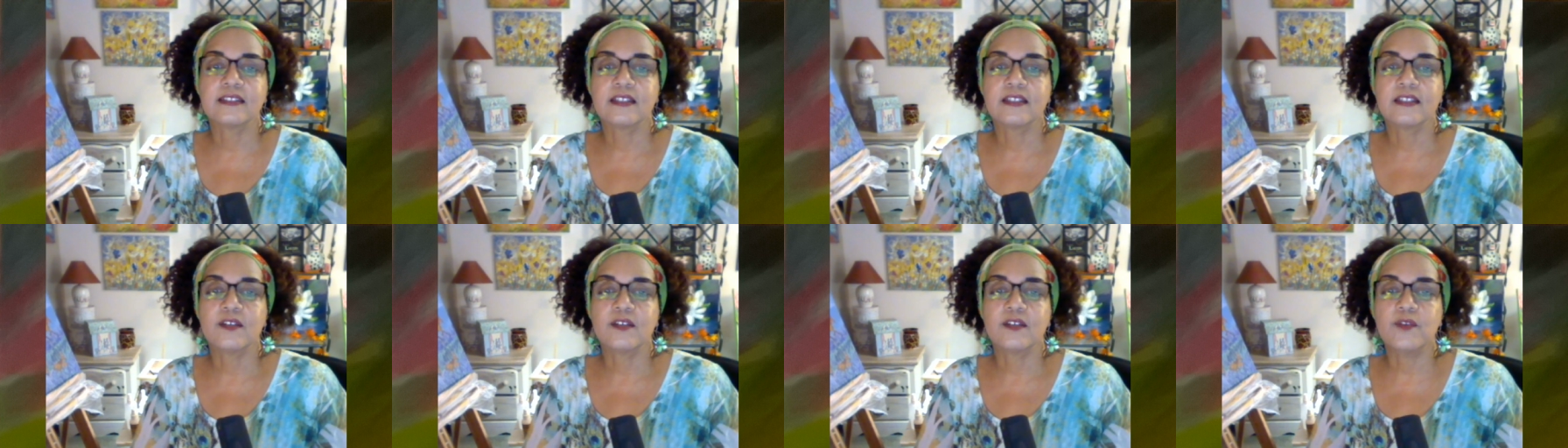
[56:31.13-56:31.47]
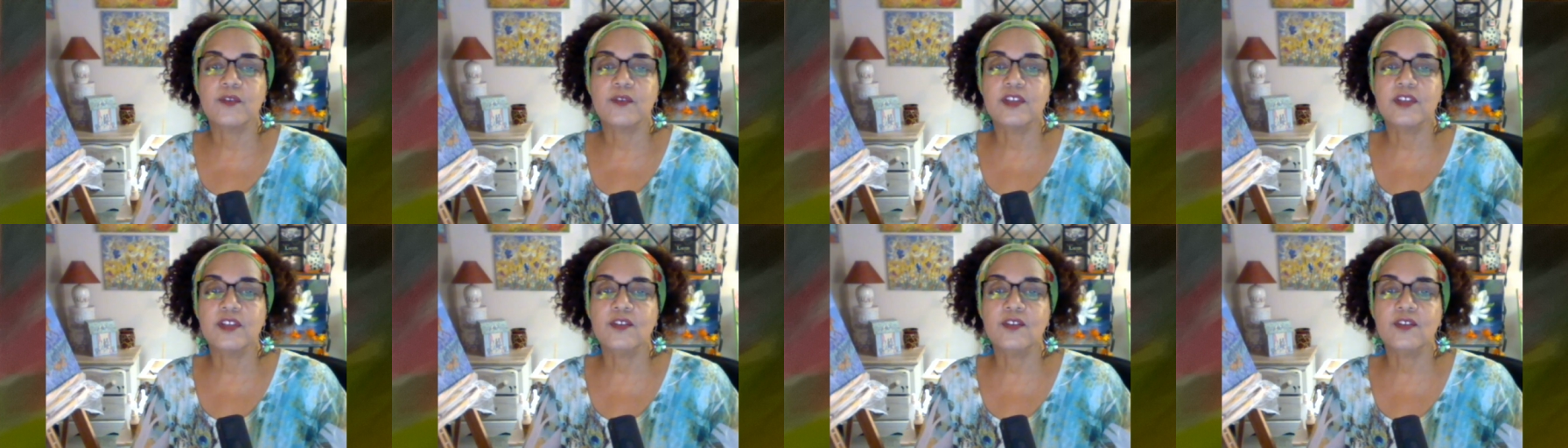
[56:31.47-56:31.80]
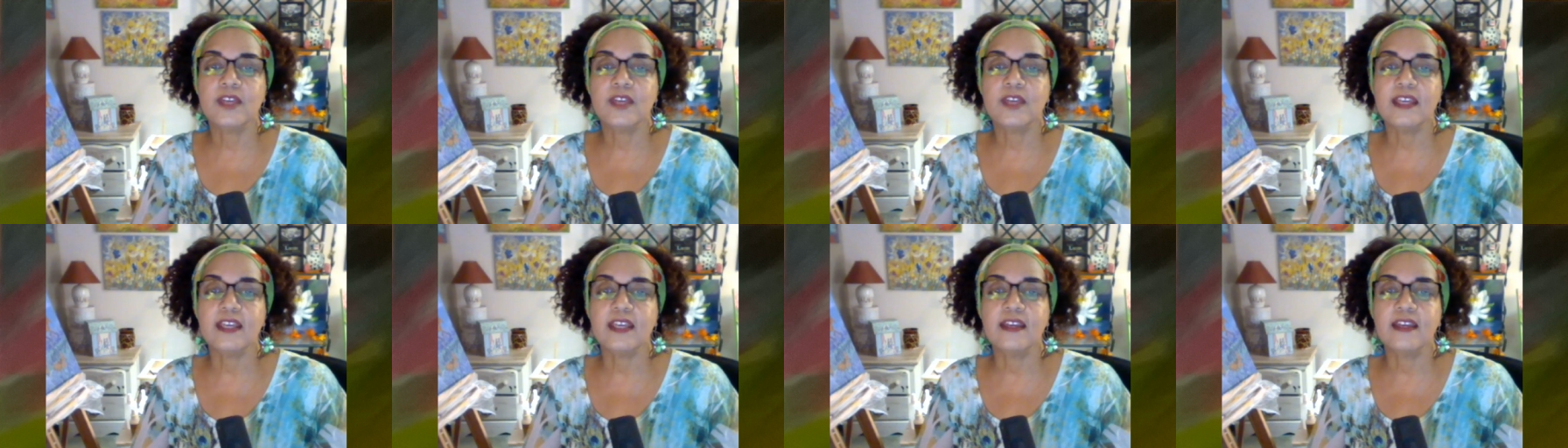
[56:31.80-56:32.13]
Were you
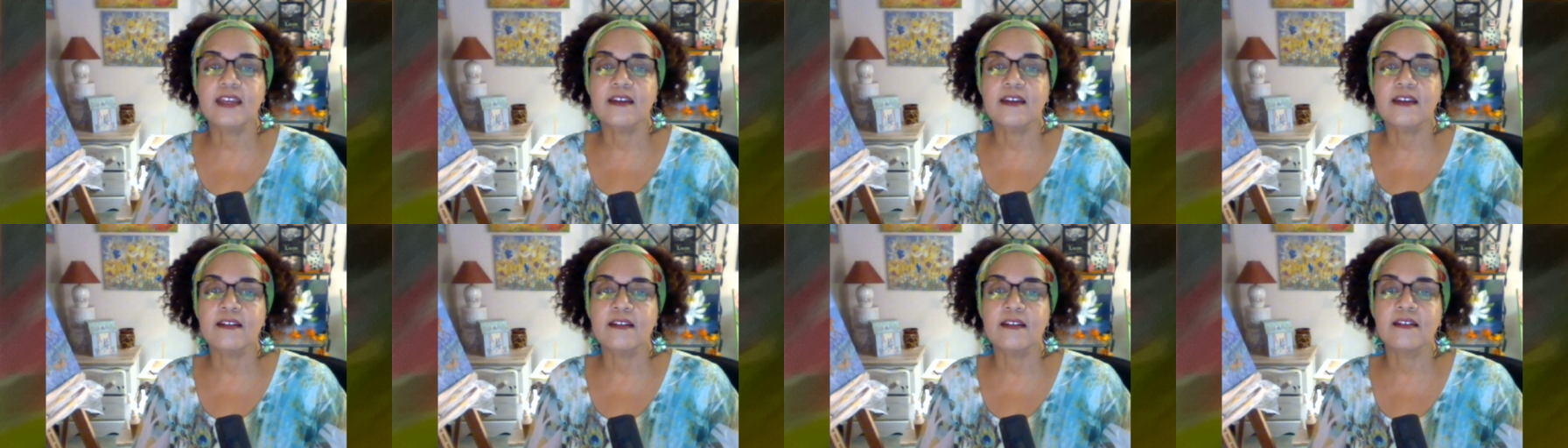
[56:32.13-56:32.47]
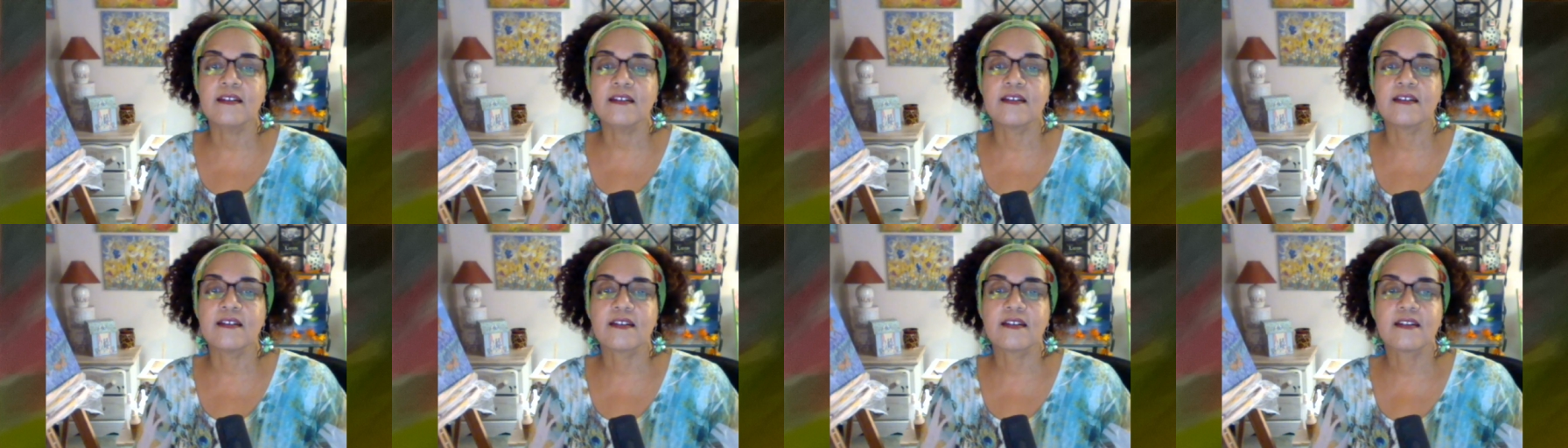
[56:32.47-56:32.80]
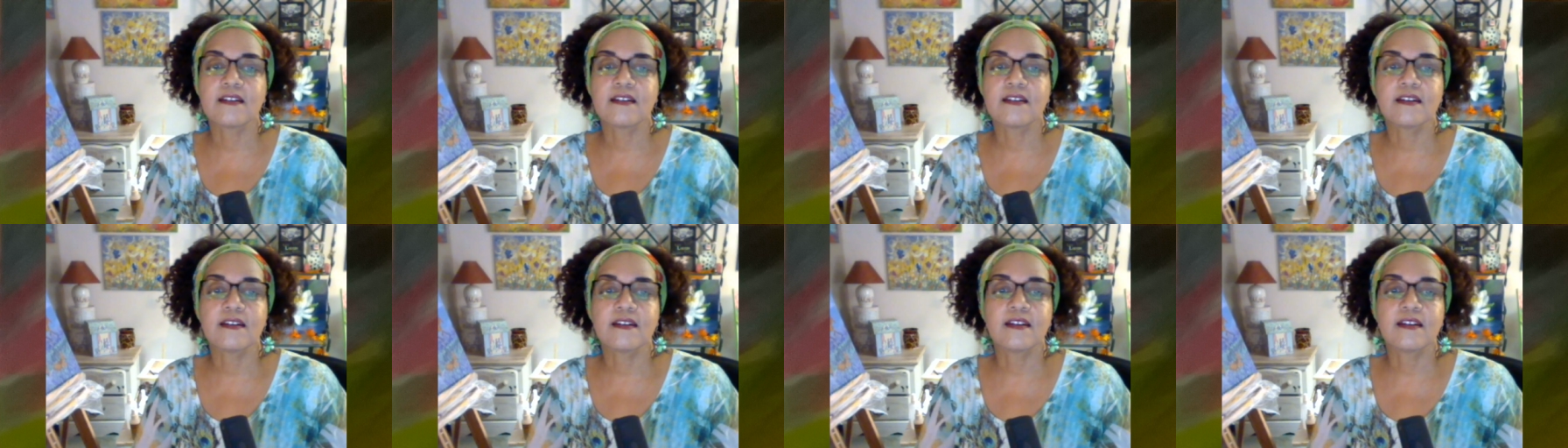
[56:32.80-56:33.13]
here?
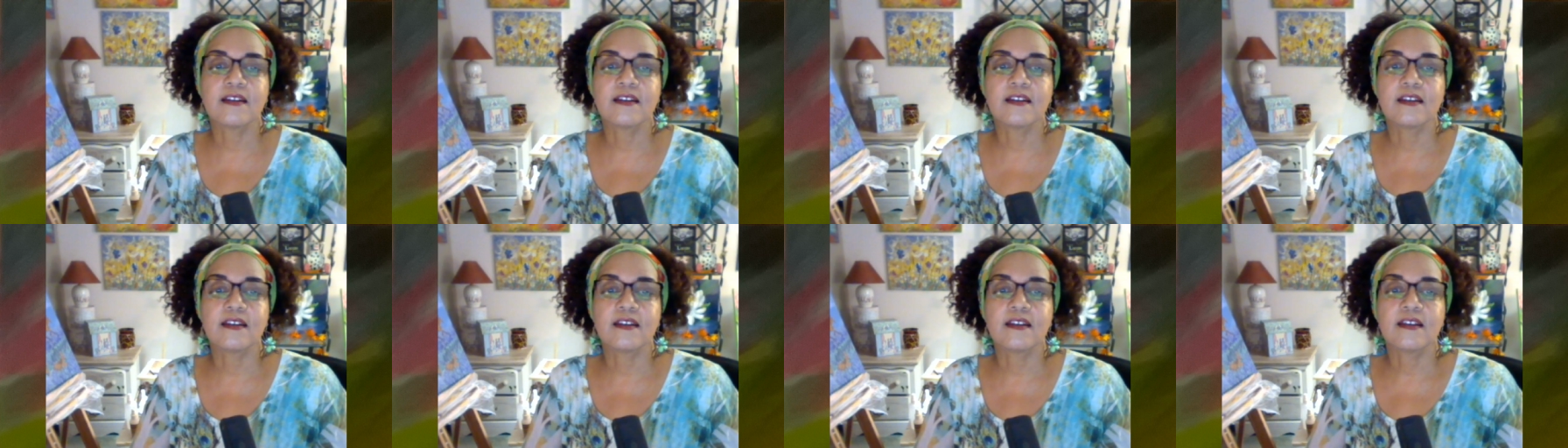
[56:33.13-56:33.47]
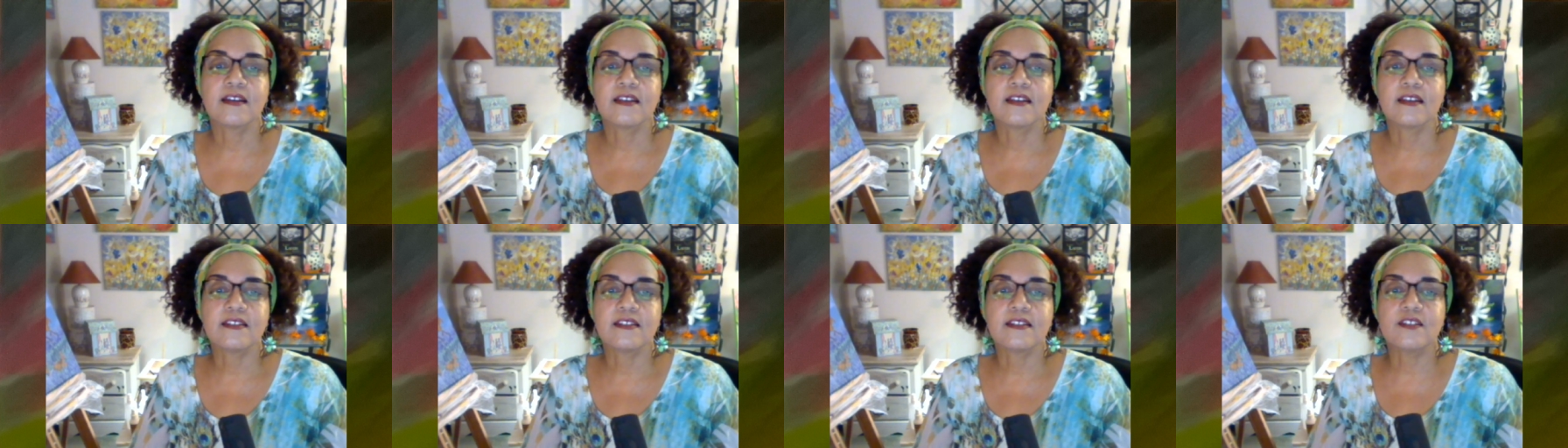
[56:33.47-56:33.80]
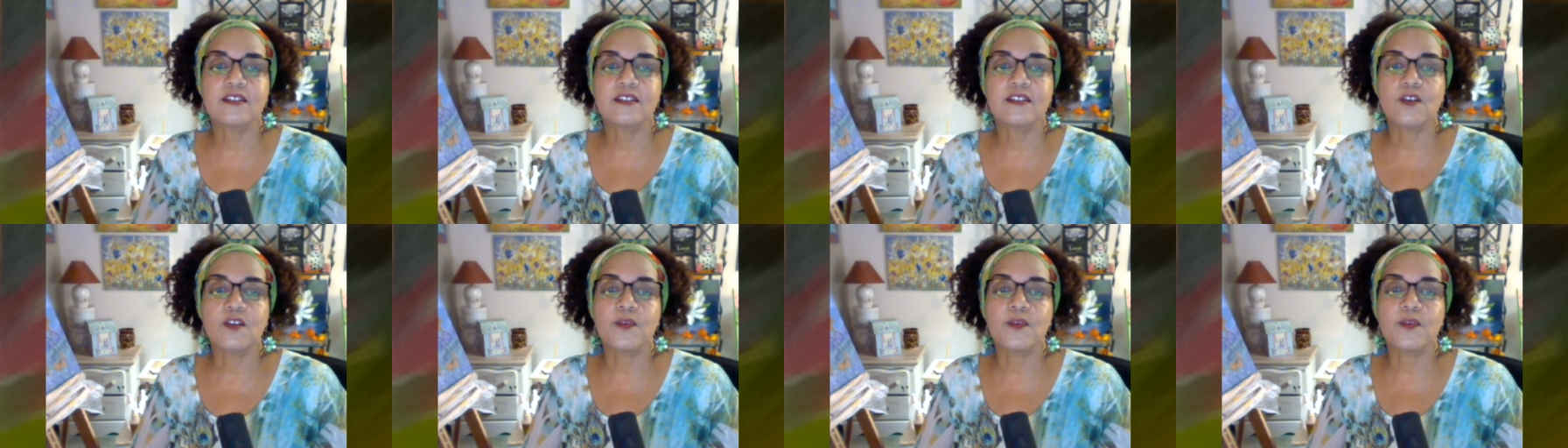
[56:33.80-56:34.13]

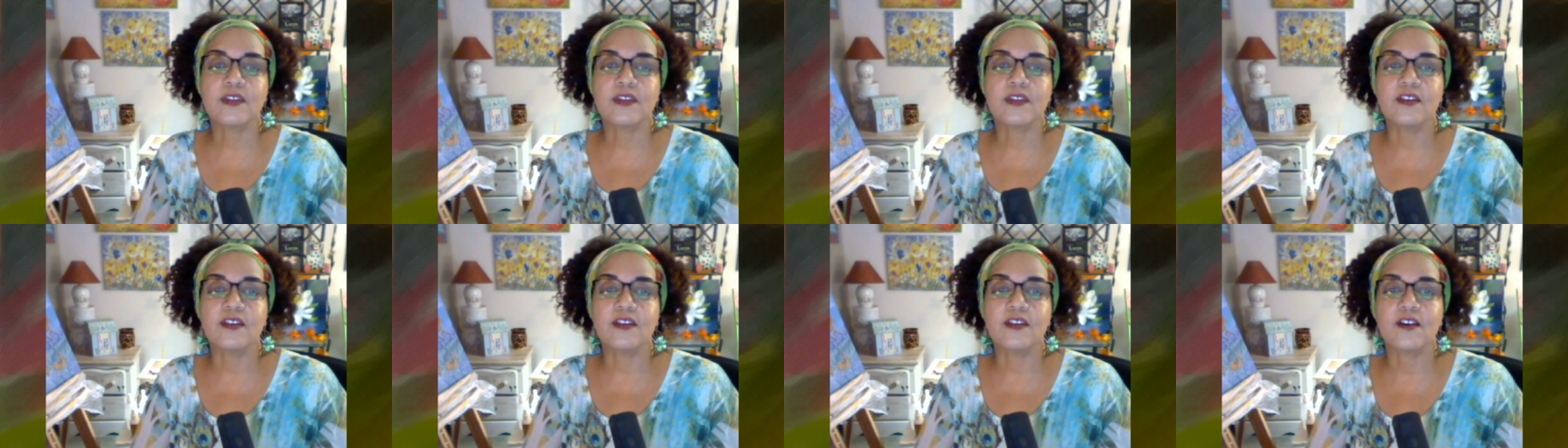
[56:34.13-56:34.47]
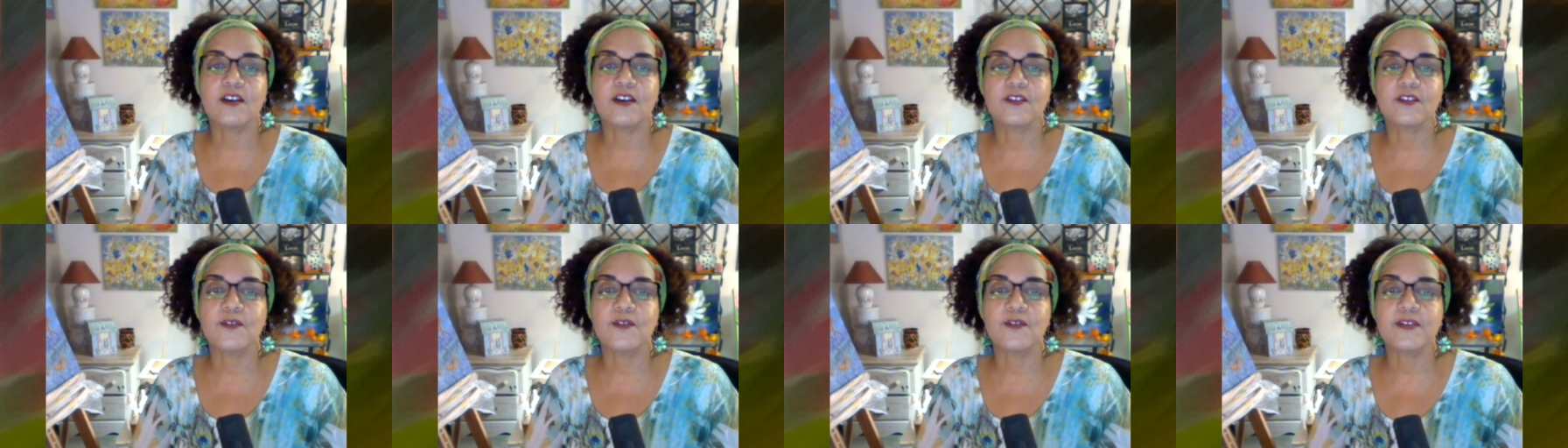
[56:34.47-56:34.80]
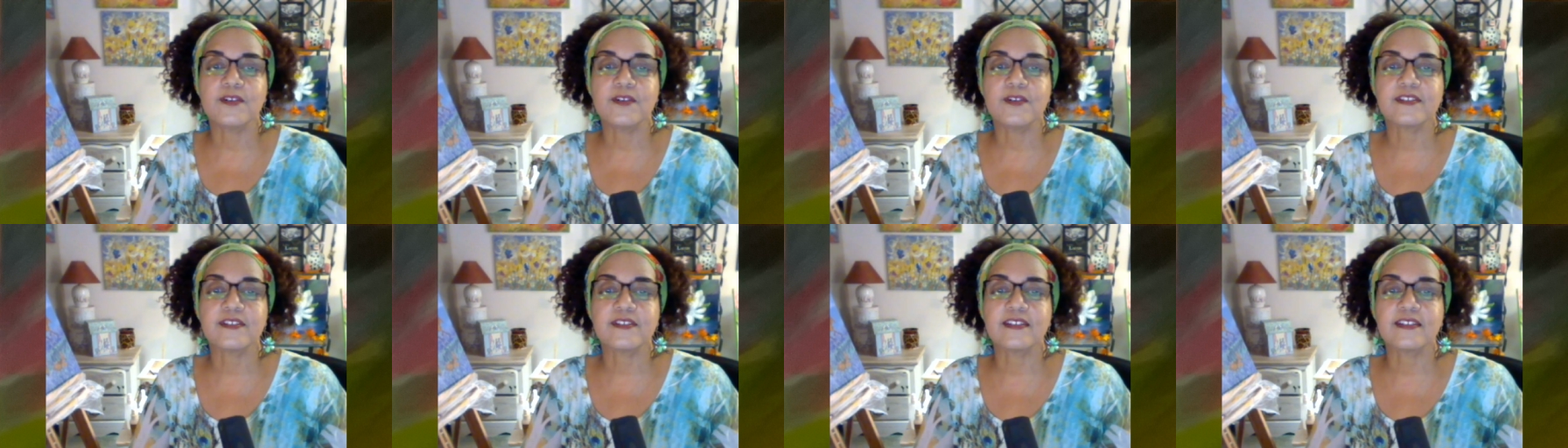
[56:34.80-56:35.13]
Still working on her
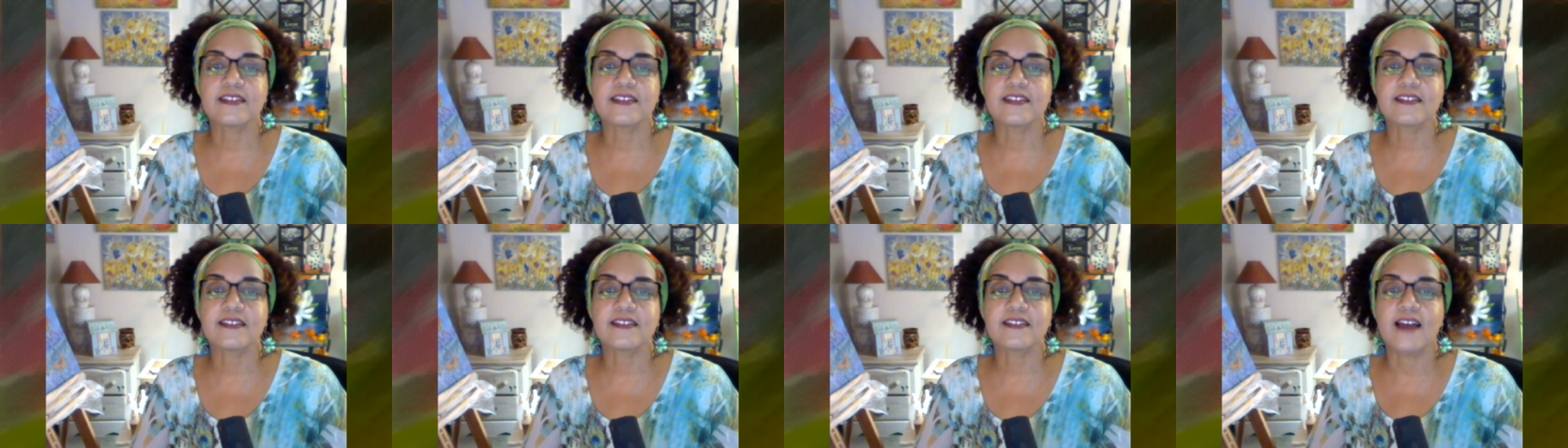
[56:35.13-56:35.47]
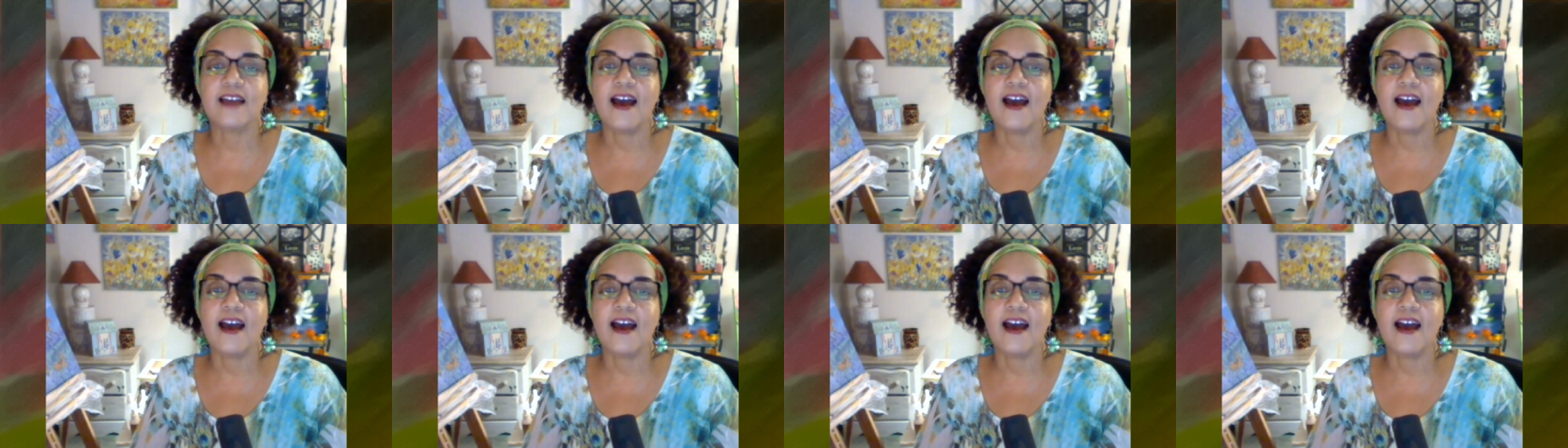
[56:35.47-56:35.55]
horses.